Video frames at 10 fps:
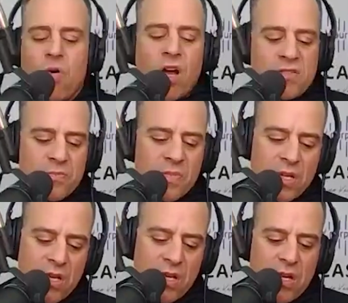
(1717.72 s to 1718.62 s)
awesome.
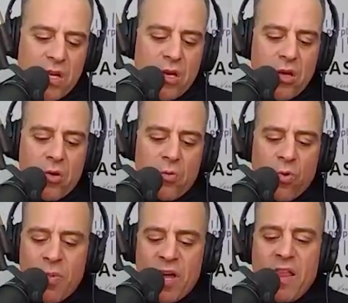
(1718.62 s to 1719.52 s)
One
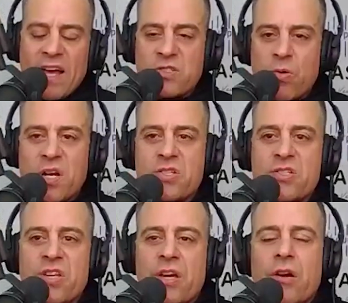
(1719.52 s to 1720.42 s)
of my last
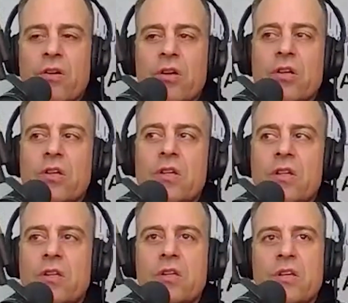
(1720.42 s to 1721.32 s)
questions here.
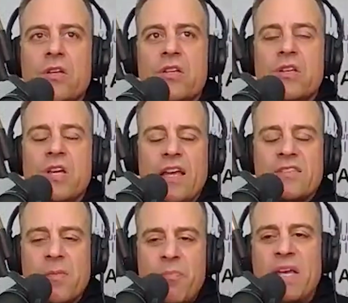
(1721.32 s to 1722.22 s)

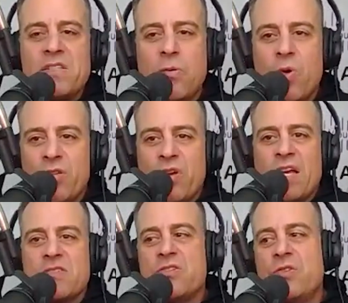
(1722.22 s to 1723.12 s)
It's amazing what you
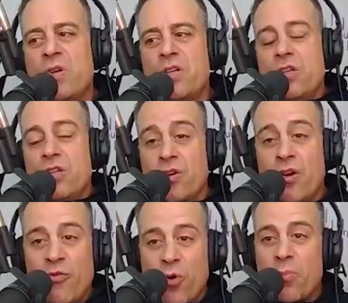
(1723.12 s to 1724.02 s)
guys are doing. You're
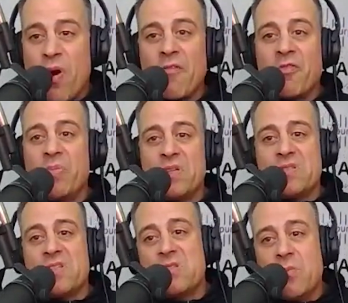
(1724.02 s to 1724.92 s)
a for-profit
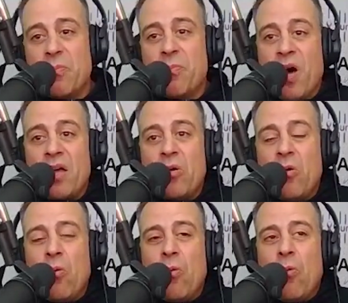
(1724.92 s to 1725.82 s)
business, but
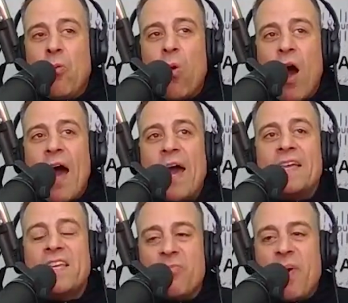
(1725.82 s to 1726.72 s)
why
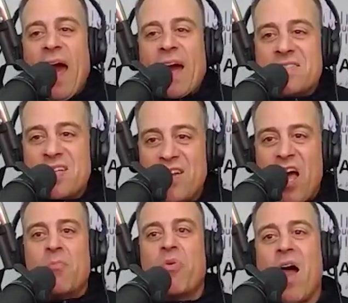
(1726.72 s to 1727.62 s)
give back to
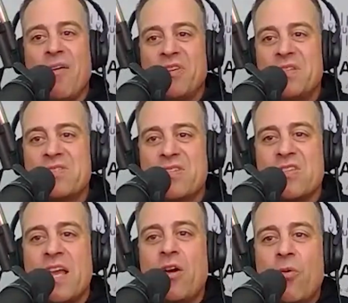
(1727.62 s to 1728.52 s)
nonprofits?
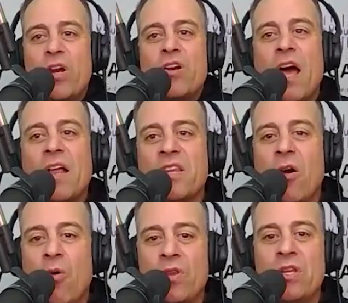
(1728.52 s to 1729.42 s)
Because I know we're not the
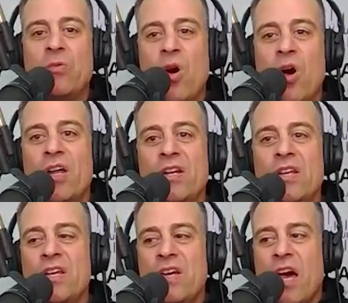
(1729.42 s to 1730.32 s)
only one.
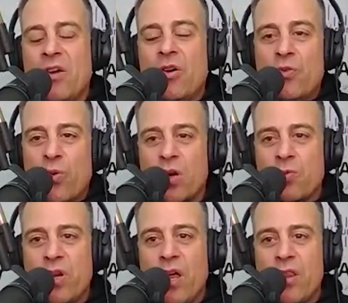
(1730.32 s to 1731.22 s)
I know you've worked
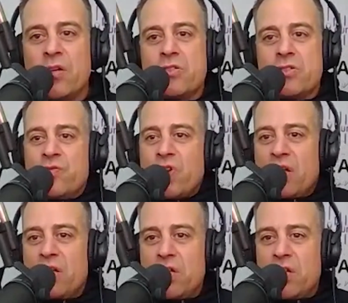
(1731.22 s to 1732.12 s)
with others. You've
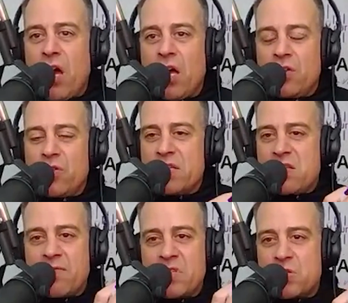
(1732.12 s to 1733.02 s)
done, you guys
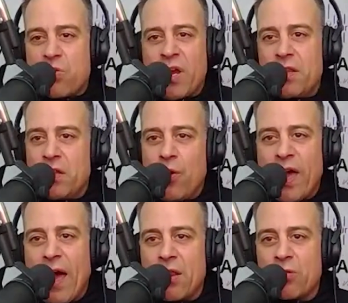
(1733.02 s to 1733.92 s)
have these great
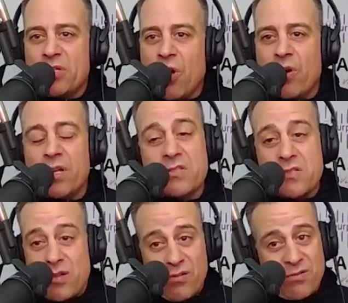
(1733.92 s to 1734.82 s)
low-calorie donuts.
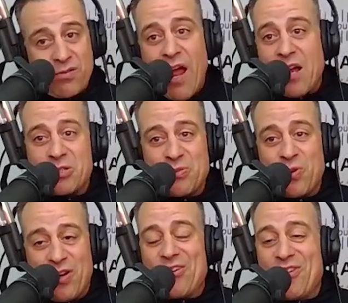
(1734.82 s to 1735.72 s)
They're actually
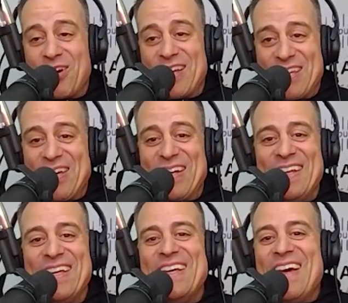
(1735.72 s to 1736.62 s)
very, very good.
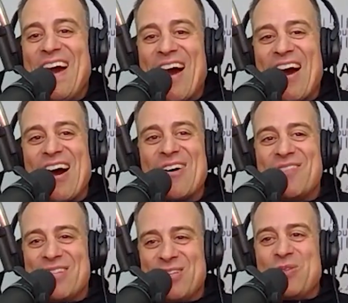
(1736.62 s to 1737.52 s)

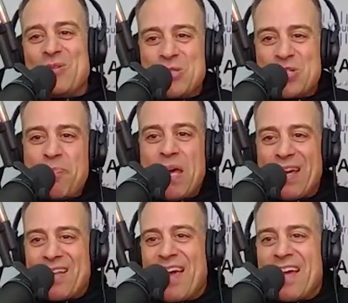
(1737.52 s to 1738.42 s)
And you usually
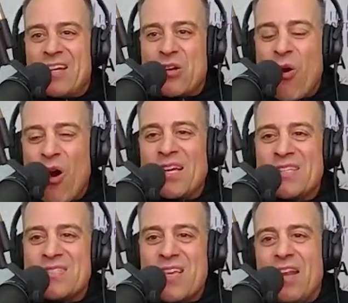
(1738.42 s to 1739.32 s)
pick like a
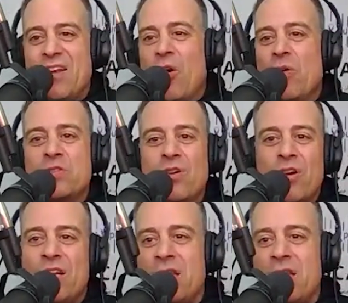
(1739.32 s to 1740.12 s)
cause. I know during